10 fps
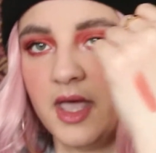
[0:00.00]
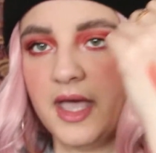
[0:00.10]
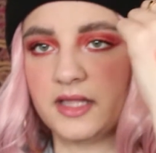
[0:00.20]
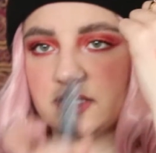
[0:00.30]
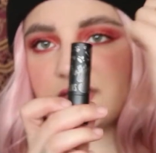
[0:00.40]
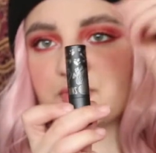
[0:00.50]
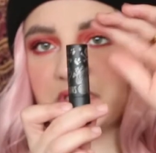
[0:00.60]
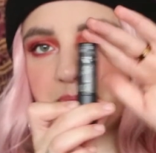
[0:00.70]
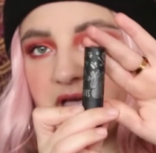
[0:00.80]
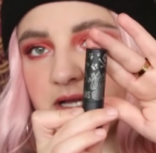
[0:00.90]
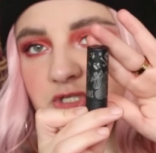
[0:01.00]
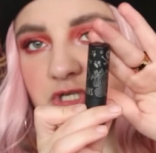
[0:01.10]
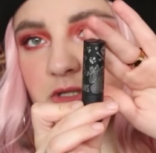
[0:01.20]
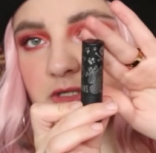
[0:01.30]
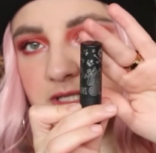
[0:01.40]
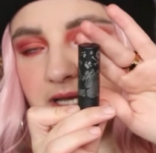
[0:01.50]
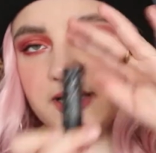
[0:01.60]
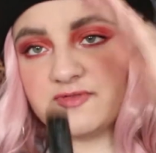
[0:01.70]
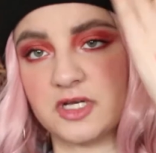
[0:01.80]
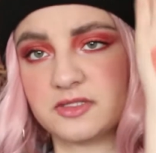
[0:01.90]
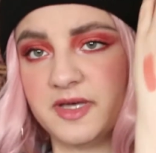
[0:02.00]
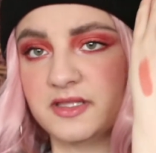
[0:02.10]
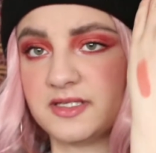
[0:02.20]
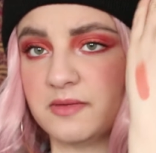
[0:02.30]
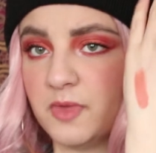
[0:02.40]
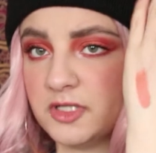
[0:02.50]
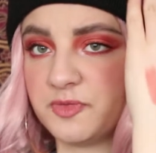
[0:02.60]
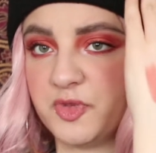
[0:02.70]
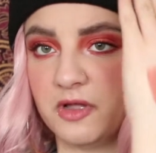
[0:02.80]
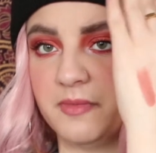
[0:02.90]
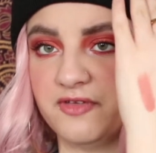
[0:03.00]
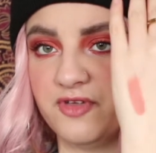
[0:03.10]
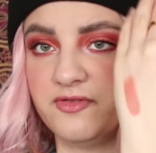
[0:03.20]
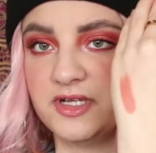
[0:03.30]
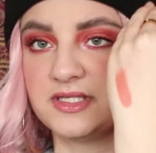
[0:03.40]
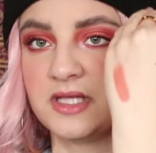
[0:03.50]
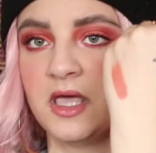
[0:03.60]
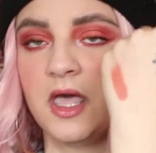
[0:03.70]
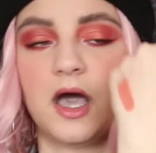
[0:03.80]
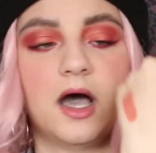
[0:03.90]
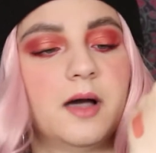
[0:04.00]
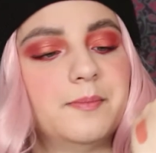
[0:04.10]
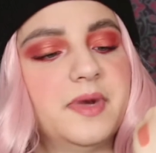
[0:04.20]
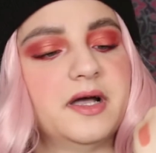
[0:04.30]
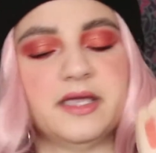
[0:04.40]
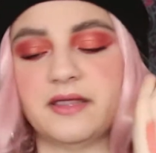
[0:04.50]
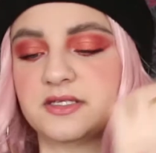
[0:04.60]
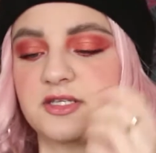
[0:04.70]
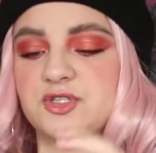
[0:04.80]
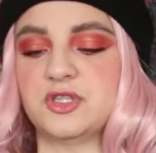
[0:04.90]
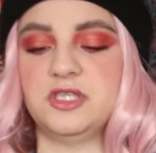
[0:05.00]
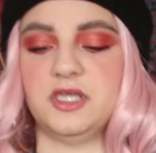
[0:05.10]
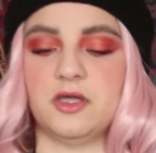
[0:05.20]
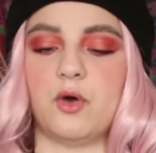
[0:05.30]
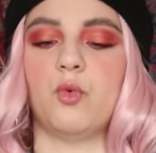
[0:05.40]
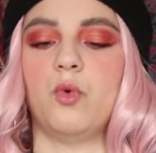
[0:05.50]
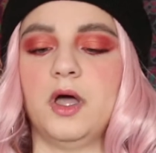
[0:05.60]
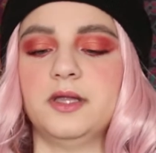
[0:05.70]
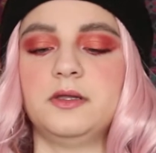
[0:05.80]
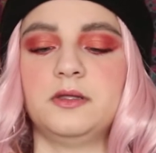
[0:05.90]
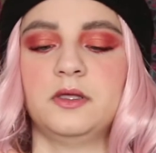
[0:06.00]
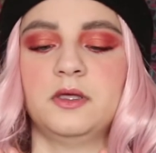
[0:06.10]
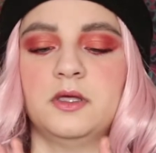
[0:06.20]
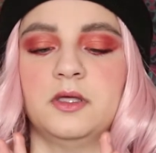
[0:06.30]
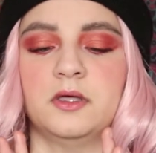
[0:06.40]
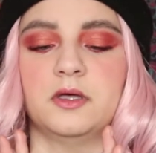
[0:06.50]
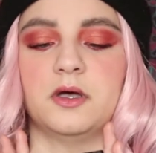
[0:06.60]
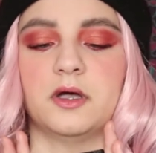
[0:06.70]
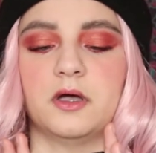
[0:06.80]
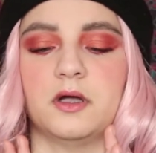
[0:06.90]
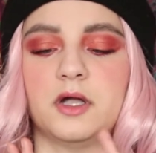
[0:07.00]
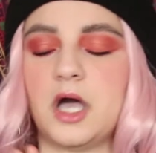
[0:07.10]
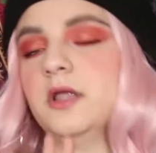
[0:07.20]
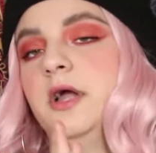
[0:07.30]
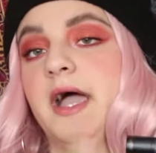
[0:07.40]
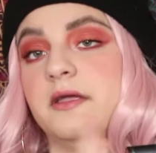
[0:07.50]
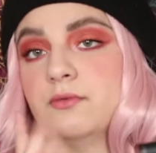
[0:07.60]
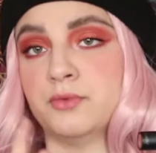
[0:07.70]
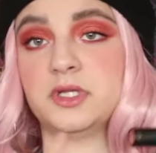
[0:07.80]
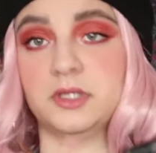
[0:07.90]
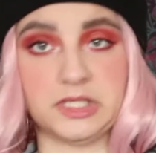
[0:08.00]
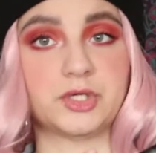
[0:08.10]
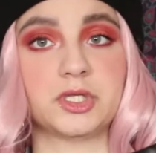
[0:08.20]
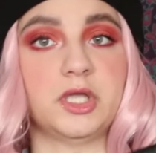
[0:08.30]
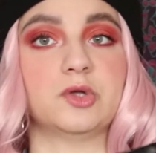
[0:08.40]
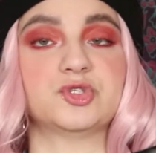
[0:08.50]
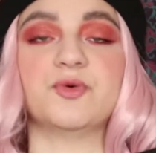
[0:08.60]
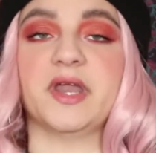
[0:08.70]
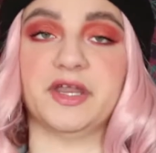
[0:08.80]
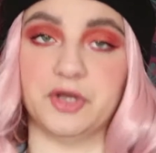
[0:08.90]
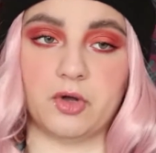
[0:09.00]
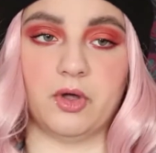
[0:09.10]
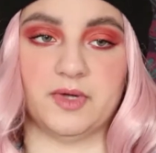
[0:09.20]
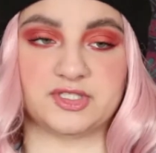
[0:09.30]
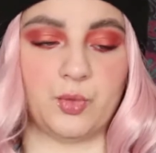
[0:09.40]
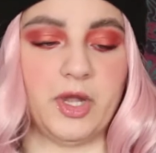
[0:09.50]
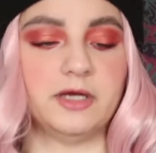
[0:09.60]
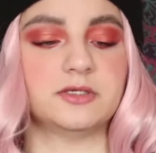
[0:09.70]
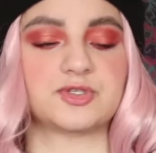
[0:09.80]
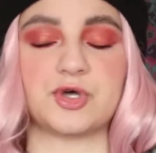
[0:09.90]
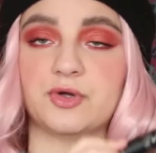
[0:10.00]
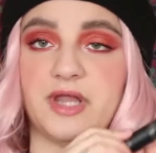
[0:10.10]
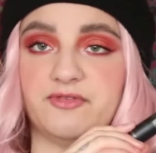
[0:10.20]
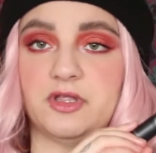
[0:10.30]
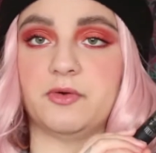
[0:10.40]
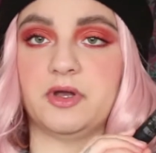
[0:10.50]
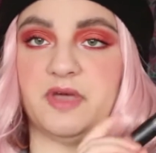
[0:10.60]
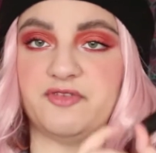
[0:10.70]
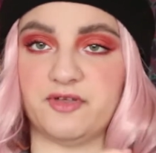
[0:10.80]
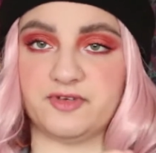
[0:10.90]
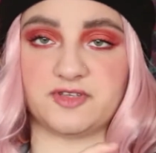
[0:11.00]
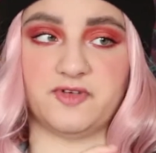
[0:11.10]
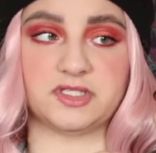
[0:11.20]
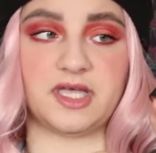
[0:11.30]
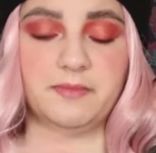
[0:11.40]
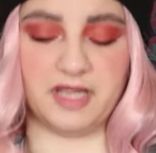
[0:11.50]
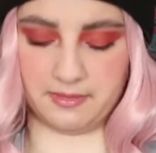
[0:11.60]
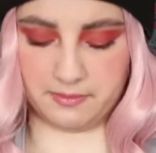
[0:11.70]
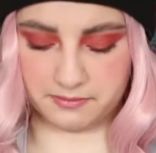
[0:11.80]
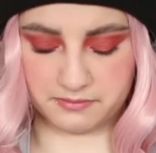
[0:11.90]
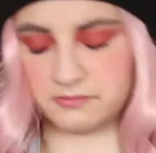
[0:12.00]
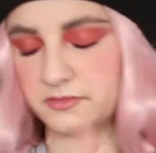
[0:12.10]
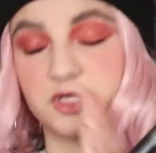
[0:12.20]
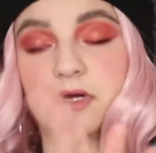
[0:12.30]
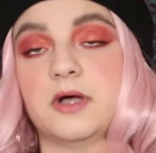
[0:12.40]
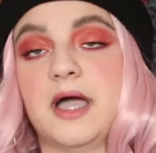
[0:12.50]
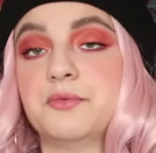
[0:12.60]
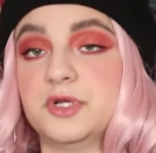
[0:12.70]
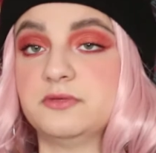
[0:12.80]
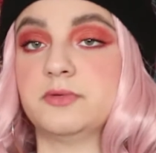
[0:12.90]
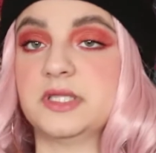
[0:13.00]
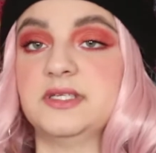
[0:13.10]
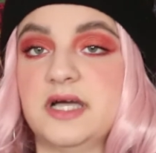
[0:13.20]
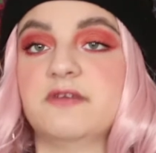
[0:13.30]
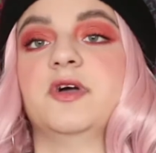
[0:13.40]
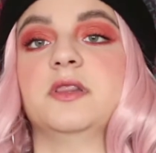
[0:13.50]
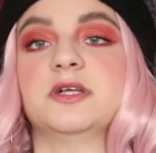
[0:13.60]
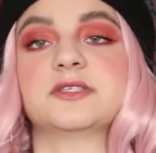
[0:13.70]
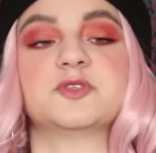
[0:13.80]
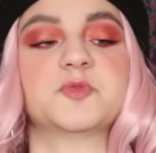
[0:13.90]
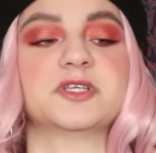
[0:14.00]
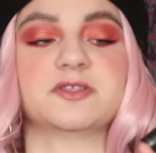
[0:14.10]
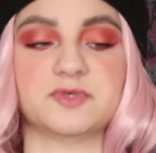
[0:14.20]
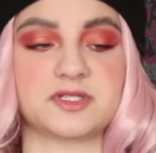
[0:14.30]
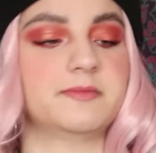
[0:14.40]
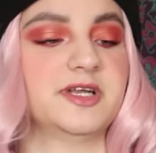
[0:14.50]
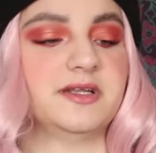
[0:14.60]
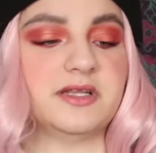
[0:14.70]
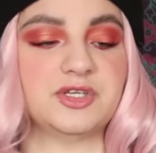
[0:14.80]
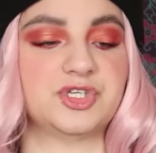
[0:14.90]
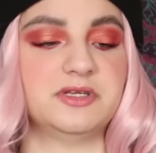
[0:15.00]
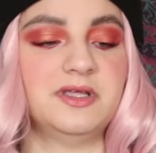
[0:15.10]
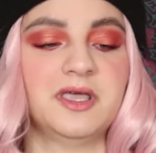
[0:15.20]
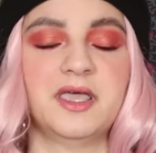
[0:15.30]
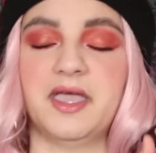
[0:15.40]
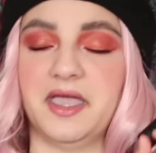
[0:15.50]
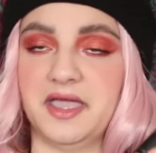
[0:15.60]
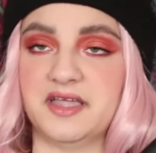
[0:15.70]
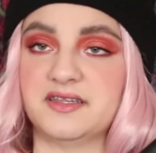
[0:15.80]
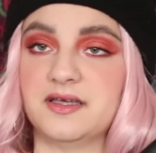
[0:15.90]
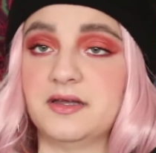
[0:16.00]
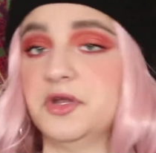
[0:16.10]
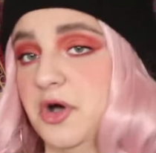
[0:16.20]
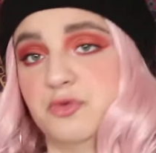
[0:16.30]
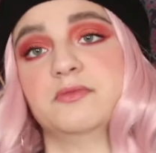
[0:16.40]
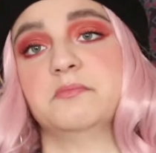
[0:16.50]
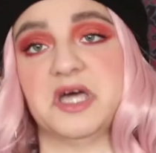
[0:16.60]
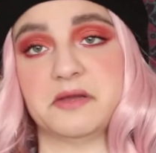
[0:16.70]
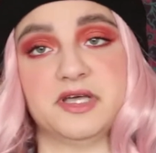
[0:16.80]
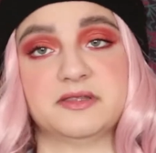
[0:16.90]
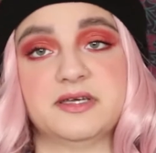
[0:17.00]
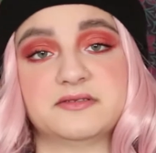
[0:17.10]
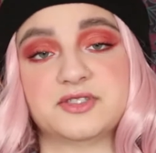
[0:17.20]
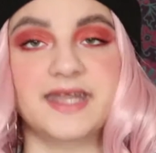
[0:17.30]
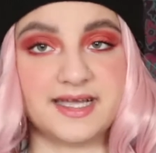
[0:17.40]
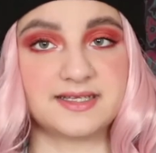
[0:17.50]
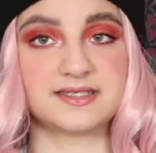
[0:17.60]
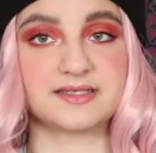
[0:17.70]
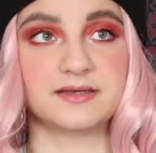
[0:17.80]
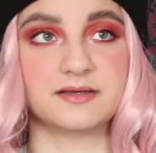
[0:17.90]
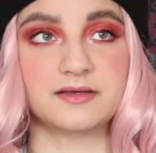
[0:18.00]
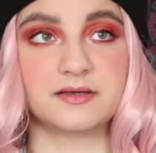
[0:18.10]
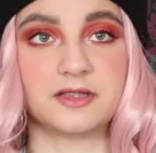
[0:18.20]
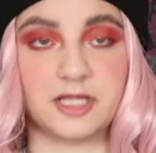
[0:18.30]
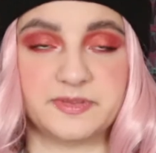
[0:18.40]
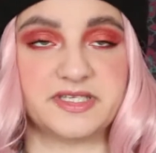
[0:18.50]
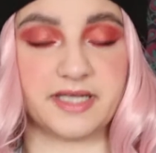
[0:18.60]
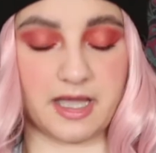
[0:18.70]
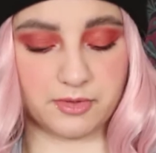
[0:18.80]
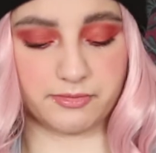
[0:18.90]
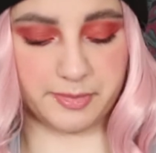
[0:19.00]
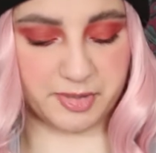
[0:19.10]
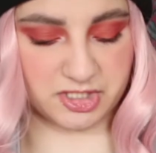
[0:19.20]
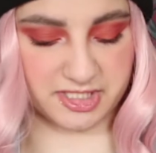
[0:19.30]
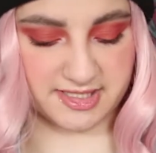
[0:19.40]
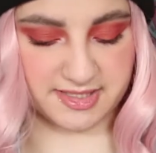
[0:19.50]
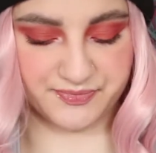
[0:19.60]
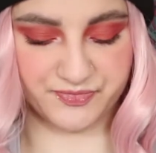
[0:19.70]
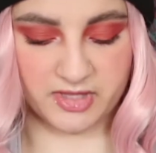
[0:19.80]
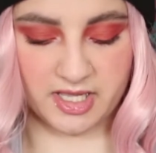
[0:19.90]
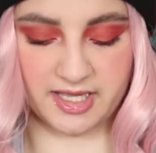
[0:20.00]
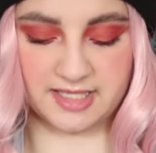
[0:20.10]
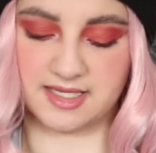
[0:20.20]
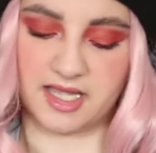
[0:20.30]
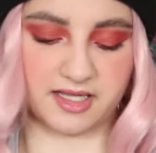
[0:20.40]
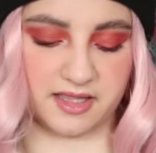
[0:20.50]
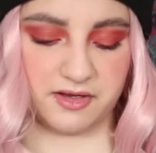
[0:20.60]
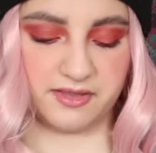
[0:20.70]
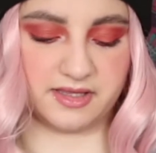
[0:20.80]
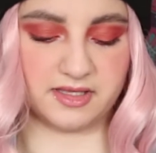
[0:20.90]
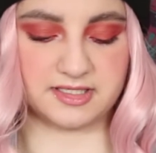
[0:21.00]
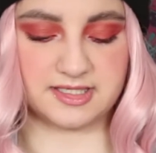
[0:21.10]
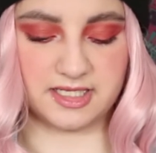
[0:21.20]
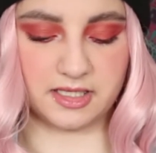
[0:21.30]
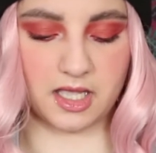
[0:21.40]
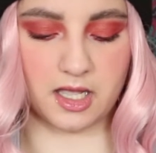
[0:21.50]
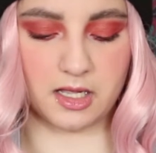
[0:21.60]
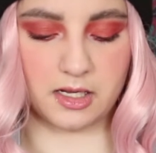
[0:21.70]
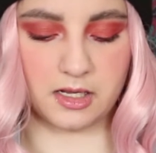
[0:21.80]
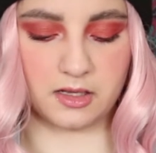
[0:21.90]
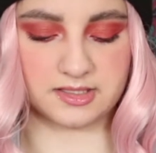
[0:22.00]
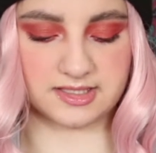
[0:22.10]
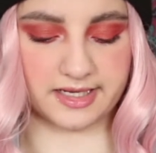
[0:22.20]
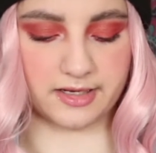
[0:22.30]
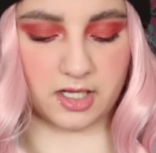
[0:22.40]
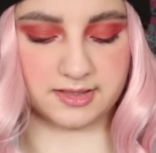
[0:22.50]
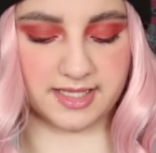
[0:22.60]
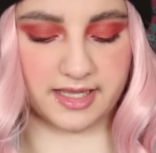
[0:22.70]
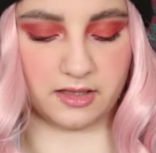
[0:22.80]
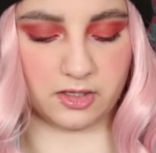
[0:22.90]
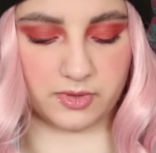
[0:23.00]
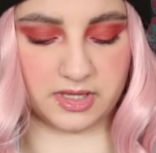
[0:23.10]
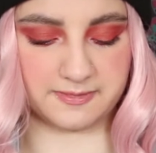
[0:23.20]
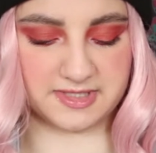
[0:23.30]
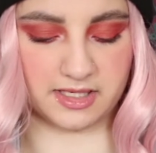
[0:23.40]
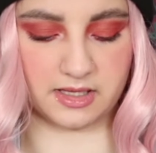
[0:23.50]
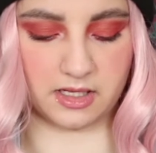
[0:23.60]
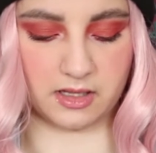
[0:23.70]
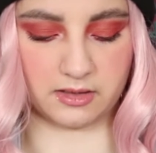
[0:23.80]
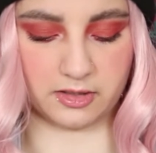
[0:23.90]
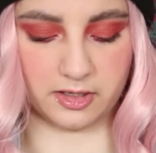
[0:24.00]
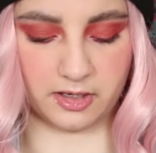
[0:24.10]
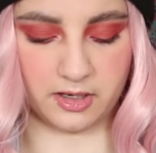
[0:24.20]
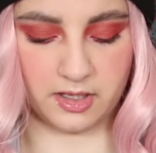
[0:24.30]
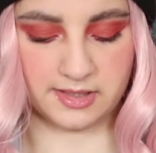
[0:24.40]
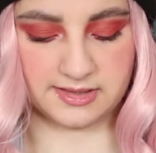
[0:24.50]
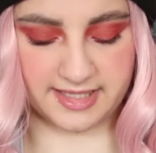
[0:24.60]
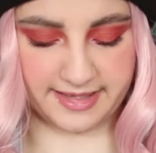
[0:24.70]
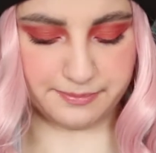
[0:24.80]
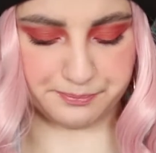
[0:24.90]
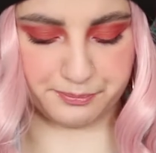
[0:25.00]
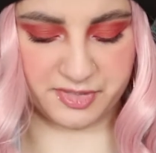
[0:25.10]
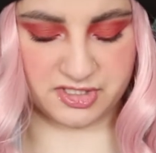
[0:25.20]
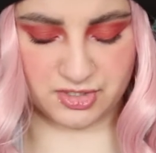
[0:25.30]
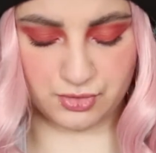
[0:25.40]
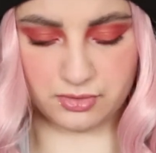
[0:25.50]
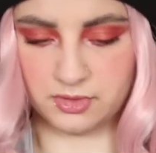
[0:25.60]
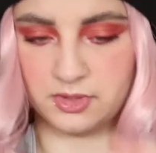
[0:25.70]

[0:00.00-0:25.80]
And this is what the packaging looks like. I've talked about this in multiple of my favorites. But yeah, this is the one color I will literally go to when I don't know what to wear. So definitely one of my favorites of all time. And I would really die if I lost this because it was limited edition. And no, I'm not about that. So next lipstick I would repurchase is none other than the Stila Stay All Day Liquid Lipstick in the color 10, Bisou.